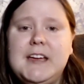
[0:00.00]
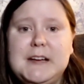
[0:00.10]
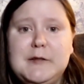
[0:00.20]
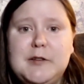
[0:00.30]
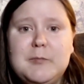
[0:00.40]

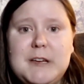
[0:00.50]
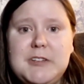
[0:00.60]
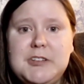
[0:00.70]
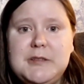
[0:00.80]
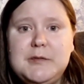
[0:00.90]

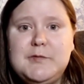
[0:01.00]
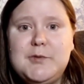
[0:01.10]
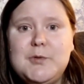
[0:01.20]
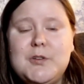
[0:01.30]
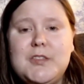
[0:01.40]
information
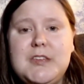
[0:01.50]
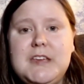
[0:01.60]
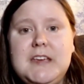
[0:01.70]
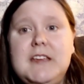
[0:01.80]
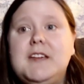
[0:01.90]
for
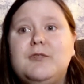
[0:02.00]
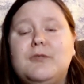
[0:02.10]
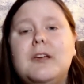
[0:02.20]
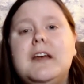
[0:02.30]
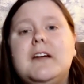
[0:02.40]
the
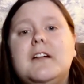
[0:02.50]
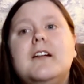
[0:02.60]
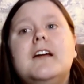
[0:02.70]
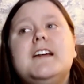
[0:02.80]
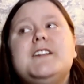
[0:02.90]
reader
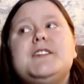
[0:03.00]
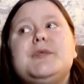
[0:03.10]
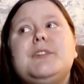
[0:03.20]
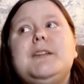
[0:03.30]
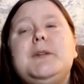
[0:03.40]
to
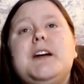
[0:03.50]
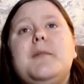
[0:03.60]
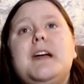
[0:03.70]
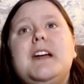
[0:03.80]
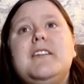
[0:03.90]
really
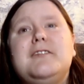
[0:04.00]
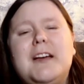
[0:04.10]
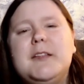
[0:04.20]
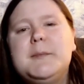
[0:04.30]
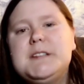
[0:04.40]
become
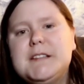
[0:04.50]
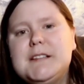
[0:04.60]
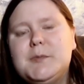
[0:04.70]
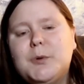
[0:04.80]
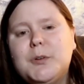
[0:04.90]
enveloped in
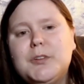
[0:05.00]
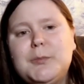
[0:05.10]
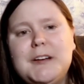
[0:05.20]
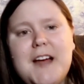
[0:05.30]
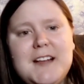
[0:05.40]
this world,
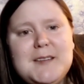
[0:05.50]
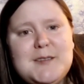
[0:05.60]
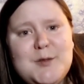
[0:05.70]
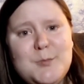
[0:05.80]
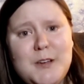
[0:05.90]
but not
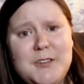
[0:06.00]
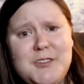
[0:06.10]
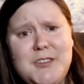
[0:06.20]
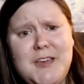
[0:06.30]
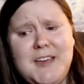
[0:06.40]
so
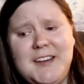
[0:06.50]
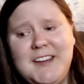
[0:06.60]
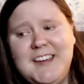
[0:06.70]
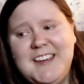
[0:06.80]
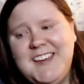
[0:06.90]
much that
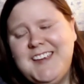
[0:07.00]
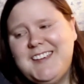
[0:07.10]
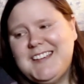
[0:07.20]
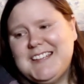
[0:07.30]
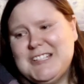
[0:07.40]

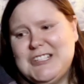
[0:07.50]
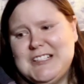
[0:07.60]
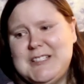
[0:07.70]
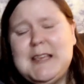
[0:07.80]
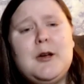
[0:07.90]

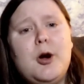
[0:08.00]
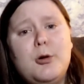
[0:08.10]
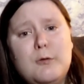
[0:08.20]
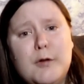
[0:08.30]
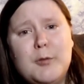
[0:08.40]
it's like
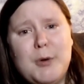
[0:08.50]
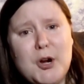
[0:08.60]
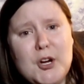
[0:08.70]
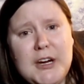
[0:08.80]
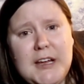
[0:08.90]

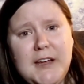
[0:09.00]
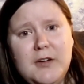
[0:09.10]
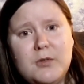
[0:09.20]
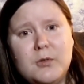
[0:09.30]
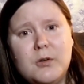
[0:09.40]
overburdening
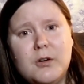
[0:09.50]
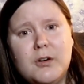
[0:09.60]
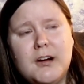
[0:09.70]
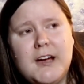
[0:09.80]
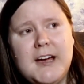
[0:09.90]
or